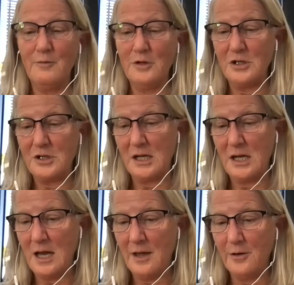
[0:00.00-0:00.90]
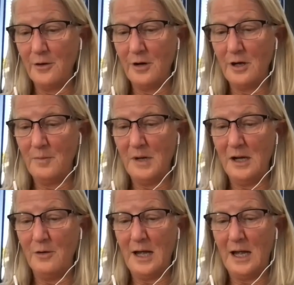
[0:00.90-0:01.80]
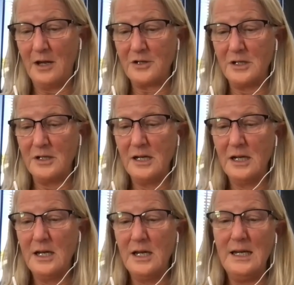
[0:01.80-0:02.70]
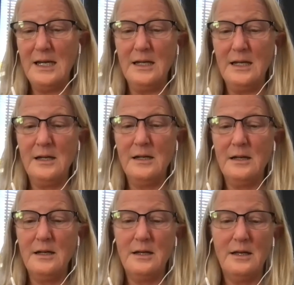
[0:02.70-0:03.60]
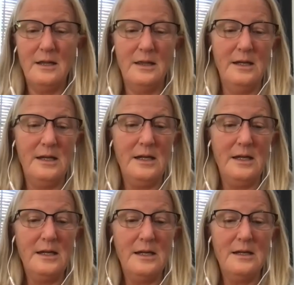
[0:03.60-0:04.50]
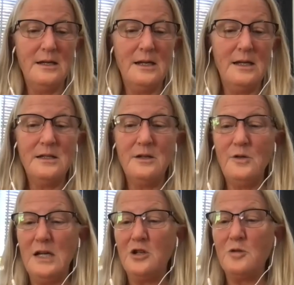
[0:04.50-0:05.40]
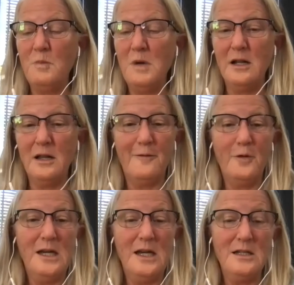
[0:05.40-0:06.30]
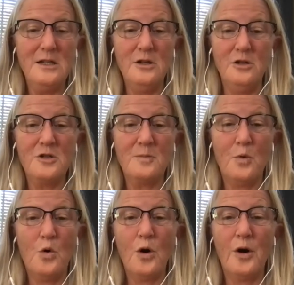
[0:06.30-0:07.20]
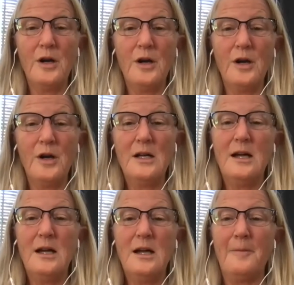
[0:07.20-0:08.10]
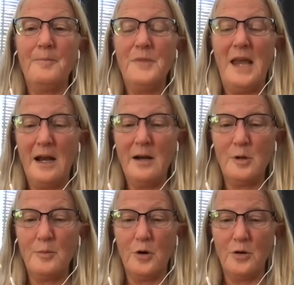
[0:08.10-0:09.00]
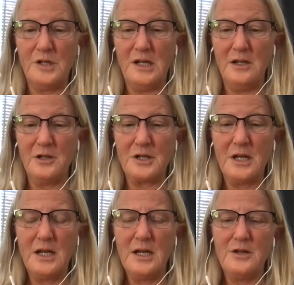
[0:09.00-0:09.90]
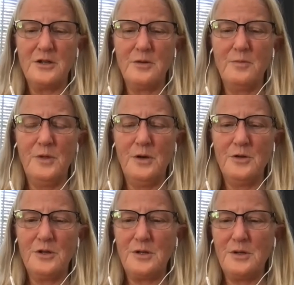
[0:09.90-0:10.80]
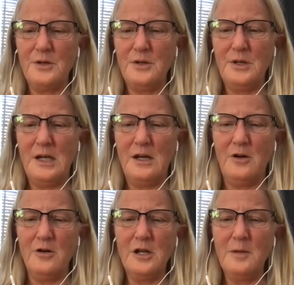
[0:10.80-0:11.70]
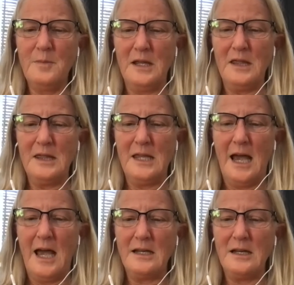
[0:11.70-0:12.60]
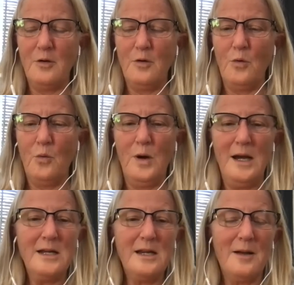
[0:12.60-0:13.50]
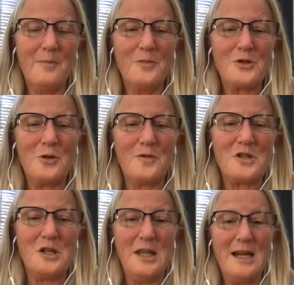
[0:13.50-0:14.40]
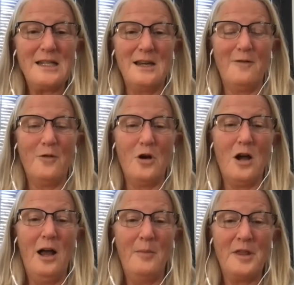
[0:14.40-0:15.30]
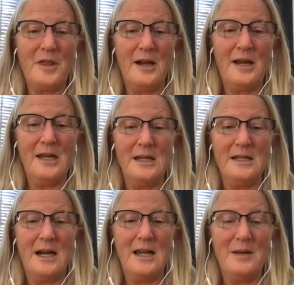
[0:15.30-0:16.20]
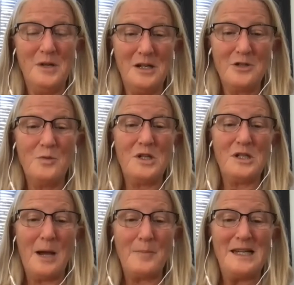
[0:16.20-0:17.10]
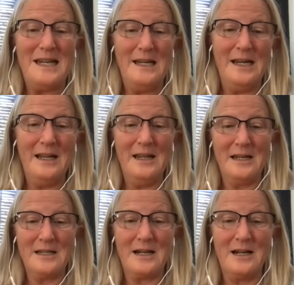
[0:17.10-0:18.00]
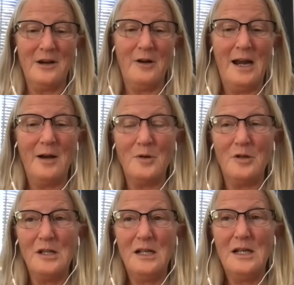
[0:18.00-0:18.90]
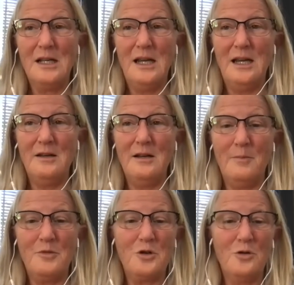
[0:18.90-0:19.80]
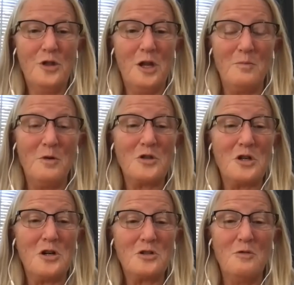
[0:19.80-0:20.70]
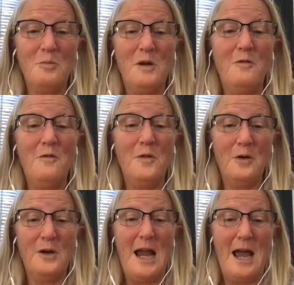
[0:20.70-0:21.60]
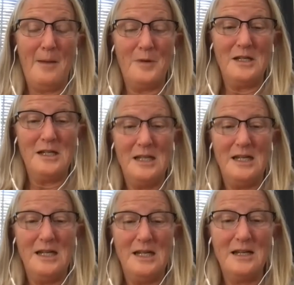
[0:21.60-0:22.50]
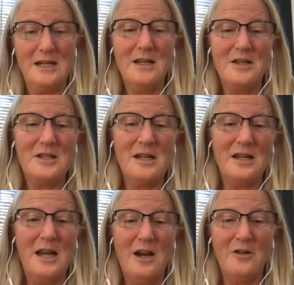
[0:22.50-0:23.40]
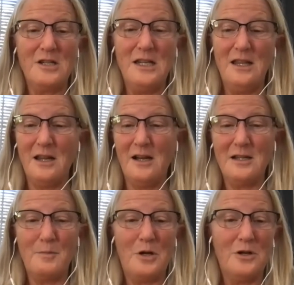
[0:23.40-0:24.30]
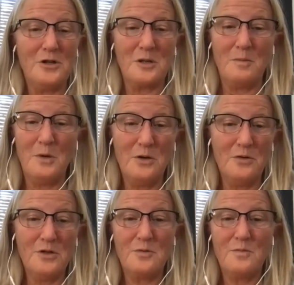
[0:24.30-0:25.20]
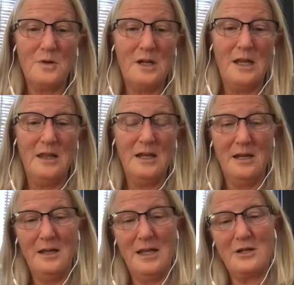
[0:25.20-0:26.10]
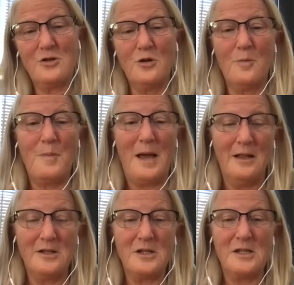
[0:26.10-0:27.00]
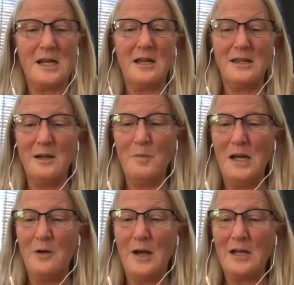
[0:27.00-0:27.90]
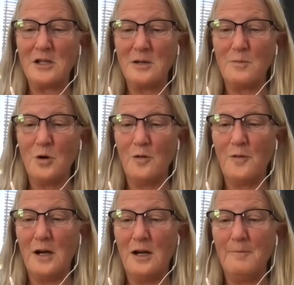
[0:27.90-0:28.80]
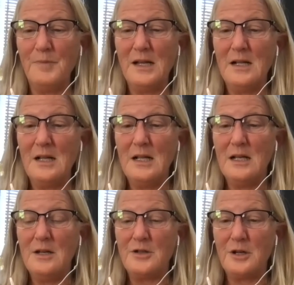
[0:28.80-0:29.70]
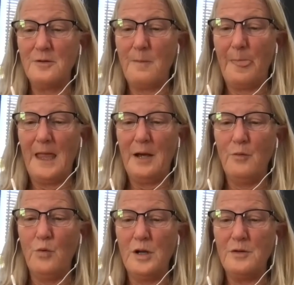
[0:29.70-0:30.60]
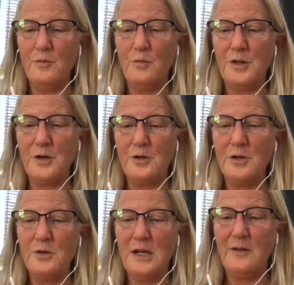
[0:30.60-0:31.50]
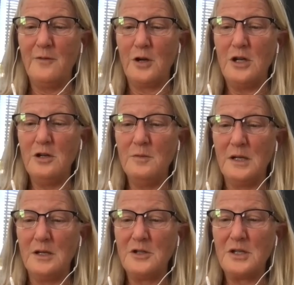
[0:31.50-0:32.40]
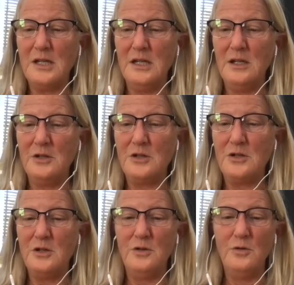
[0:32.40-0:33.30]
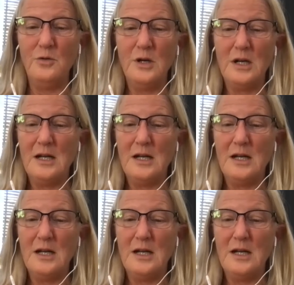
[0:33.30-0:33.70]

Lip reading: which is another amino acid, into each meal if we need to use more animal proteins. So there's an argument that we ended up sort of selecting for a high methionine diet because we stopped eating the entire animal. And I'm sure that most dogs would be very happy to eat skin, hair, teeth, and eyeballs and bones. And then that sort of balances out the amino acid profile. So what they're doing for humans is to